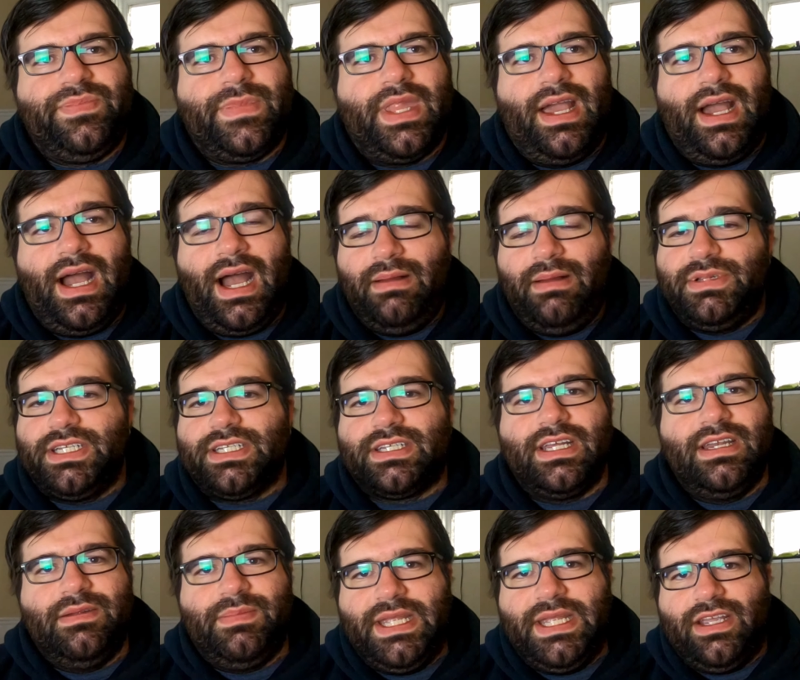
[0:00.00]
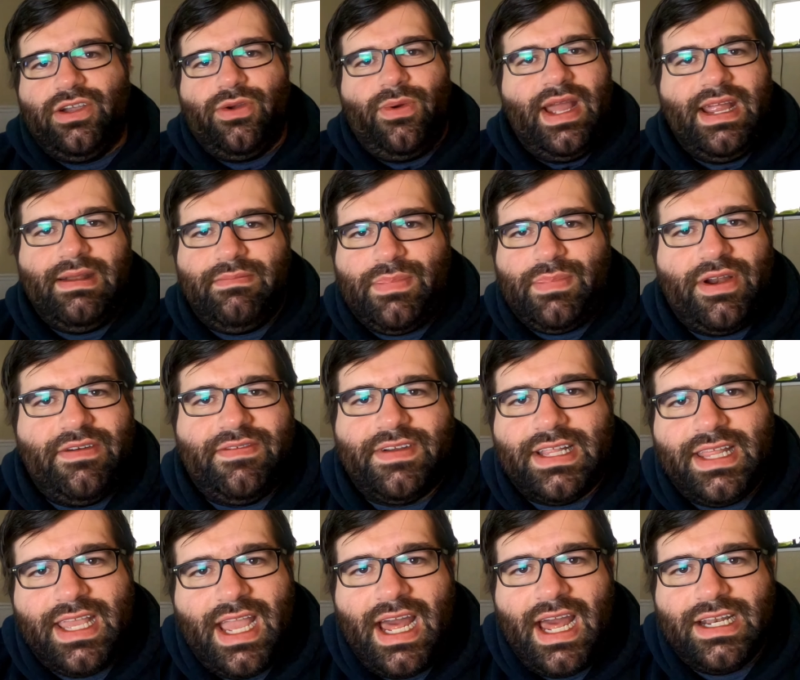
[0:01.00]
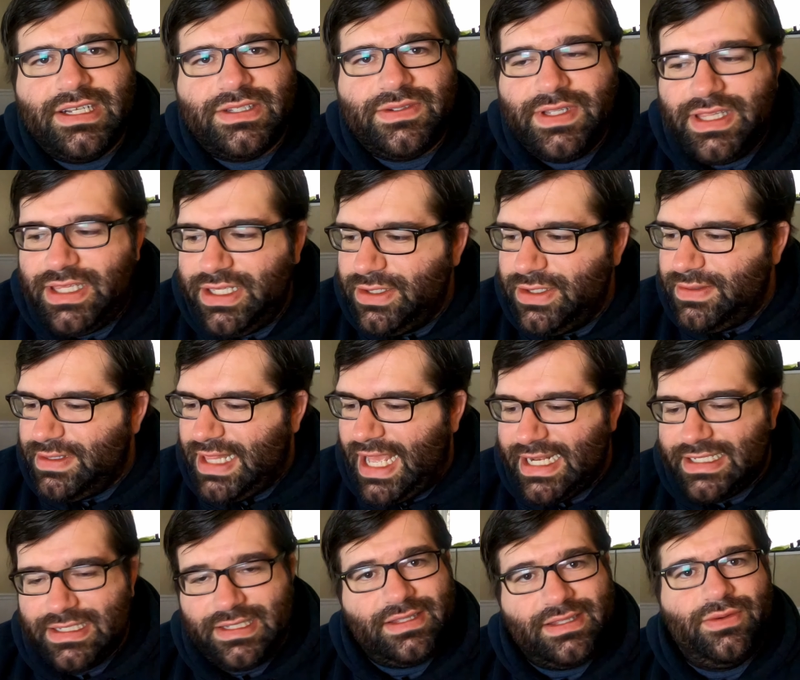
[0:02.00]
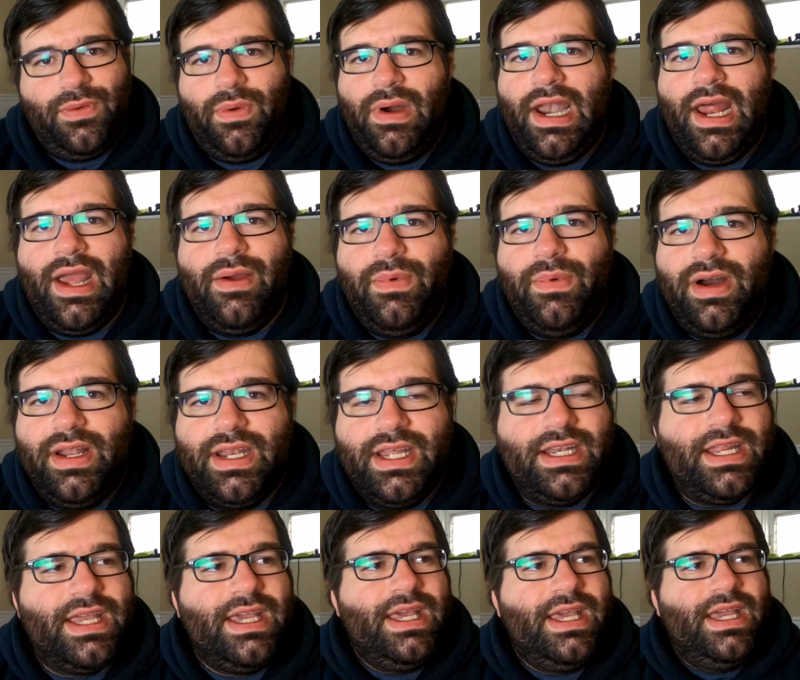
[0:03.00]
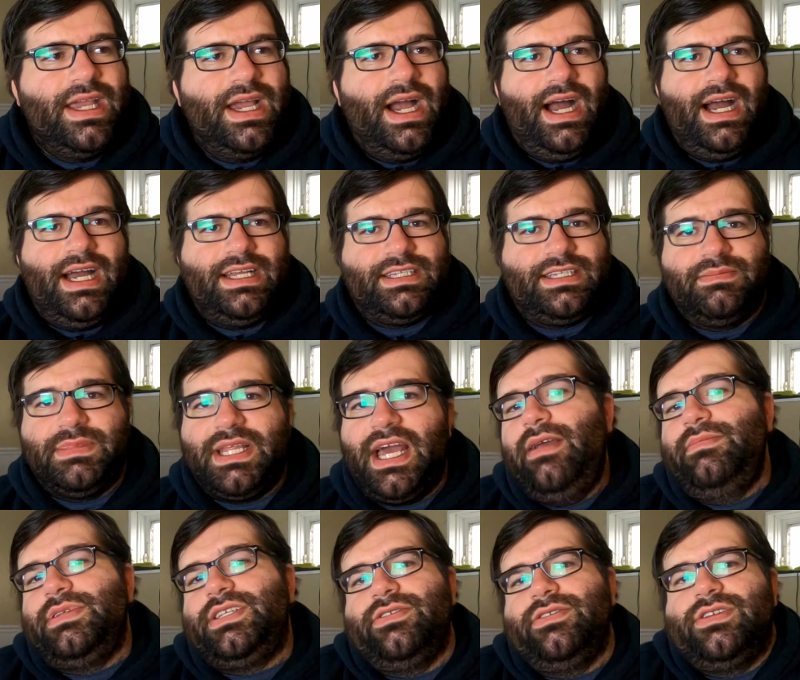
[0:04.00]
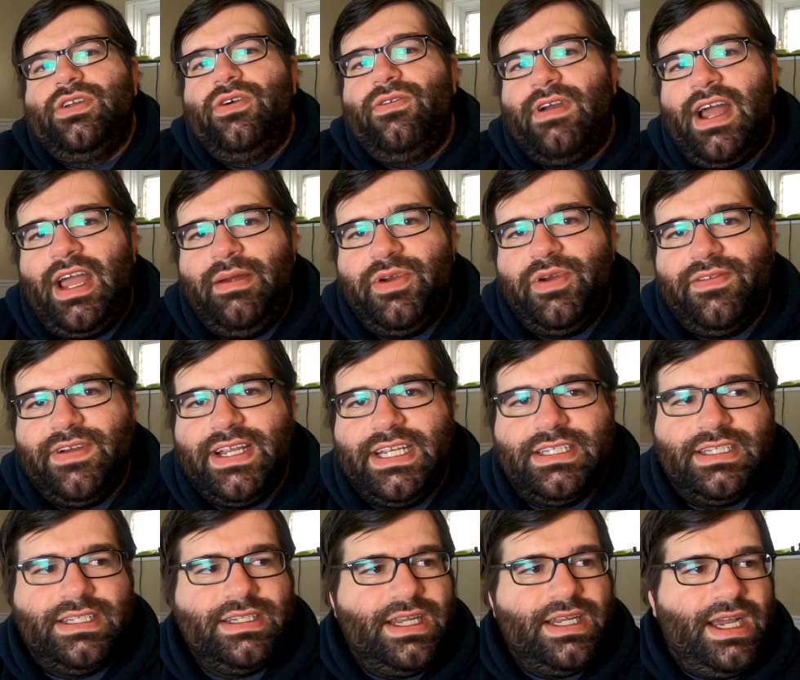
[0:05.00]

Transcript: I'm just going to be quite perfectly honest with you. That's the one I wanted. Sometimes there's no rhyme or reason.